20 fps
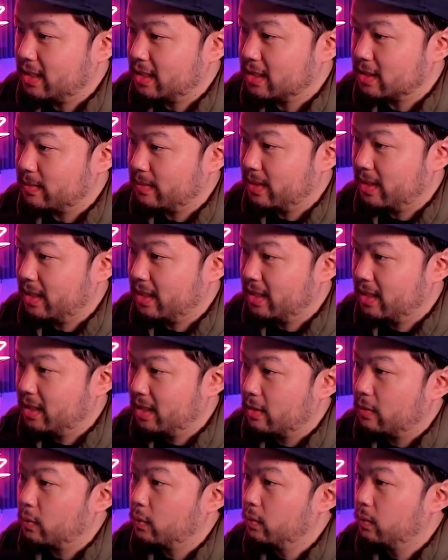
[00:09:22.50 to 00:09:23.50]
this one in.
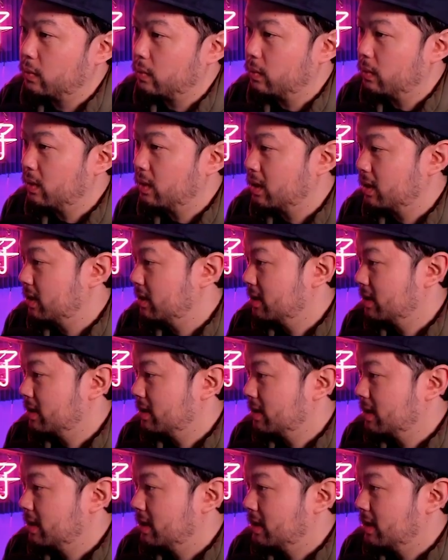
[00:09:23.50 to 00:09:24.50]
Ooh,
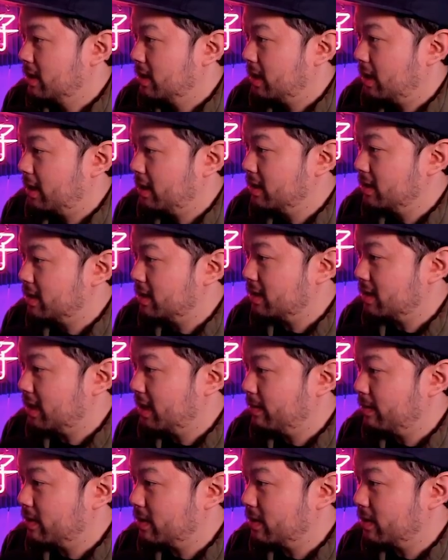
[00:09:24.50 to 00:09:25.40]
Titan's just able